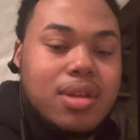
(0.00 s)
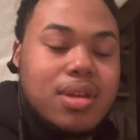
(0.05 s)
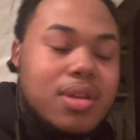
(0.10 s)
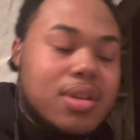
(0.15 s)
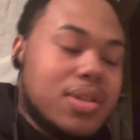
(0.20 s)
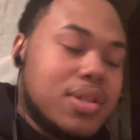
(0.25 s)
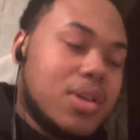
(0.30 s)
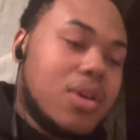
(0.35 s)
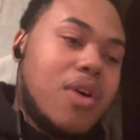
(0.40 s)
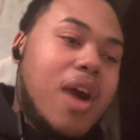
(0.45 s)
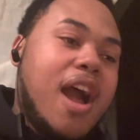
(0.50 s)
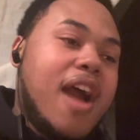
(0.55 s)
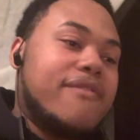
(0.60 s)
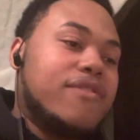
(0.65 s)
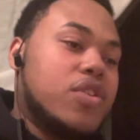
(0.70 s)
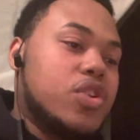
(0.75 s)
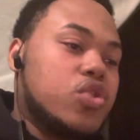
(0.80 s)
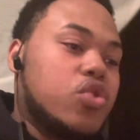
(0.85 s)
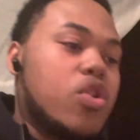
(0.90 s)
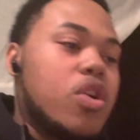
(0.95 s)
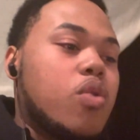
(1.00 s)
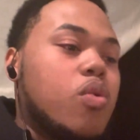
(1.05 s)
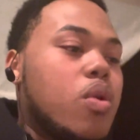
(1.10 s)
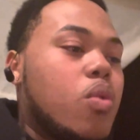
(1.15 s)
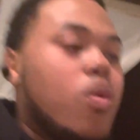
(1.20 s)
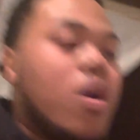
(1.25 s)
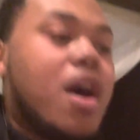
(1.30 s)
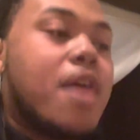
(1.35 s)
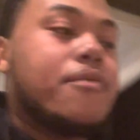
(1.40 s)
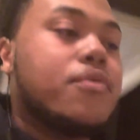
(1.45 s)
So I disagree with
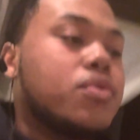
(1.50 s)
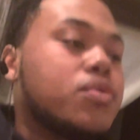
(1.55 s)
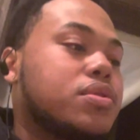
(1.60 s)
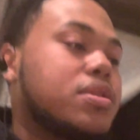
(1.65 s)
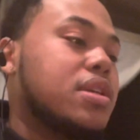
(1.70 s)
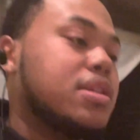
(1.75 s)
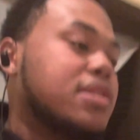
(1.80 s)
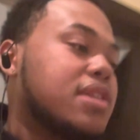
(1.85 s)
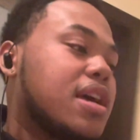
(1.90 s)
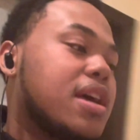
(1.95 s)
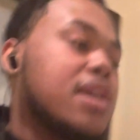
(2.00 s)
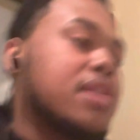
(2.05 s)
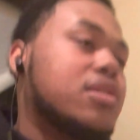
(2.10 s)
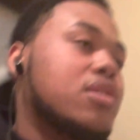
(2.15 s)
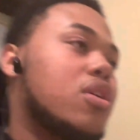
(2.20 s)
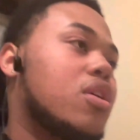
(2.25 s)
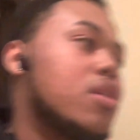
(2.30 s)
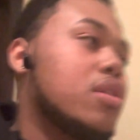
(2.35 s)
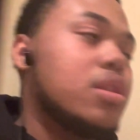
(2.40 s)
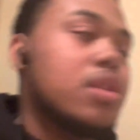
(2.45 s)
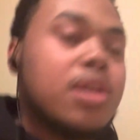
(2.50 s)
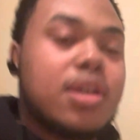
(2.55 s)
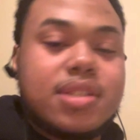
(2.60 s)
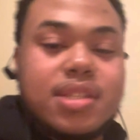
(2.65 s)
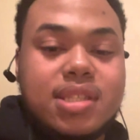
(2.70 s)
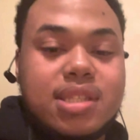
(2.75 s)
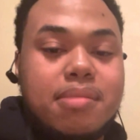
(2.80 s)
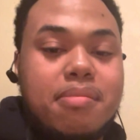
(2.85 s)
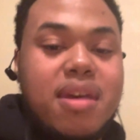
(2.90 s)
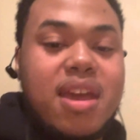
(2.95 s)
Waffles. He said looks
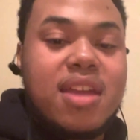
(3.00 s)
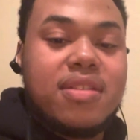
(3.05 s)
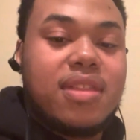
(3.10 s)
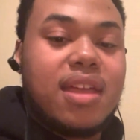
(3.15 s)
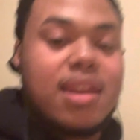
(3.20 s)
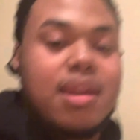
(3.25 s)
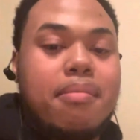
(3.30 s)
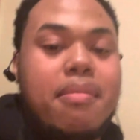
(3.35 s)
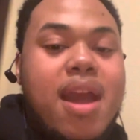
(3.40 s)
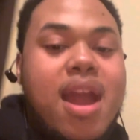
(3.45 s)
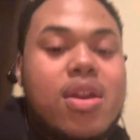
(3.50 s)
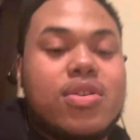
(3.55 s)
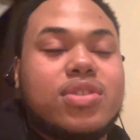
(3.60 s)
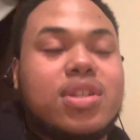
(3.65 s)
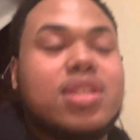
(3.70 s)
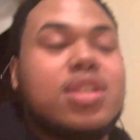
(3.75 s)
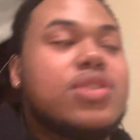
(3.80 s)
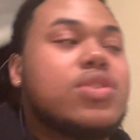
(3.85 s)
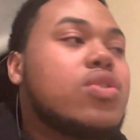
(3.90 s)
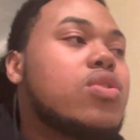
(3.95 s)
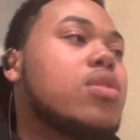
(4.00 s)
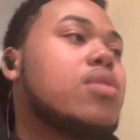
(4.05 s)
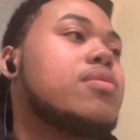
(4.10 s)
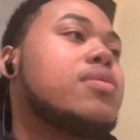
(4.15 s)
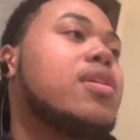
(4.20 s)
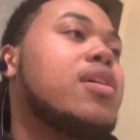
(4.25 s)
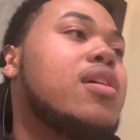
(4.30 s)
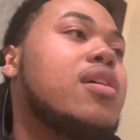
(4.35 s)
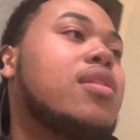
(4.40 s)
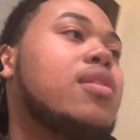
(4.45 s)
is the main thing that matters. I disagree with
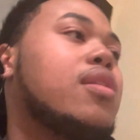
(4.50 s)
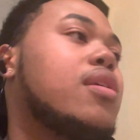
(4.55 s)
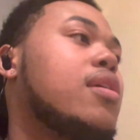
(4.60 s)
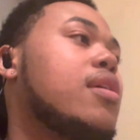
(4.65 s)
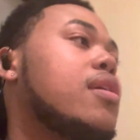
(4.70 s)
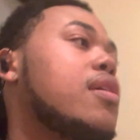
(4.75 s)
that.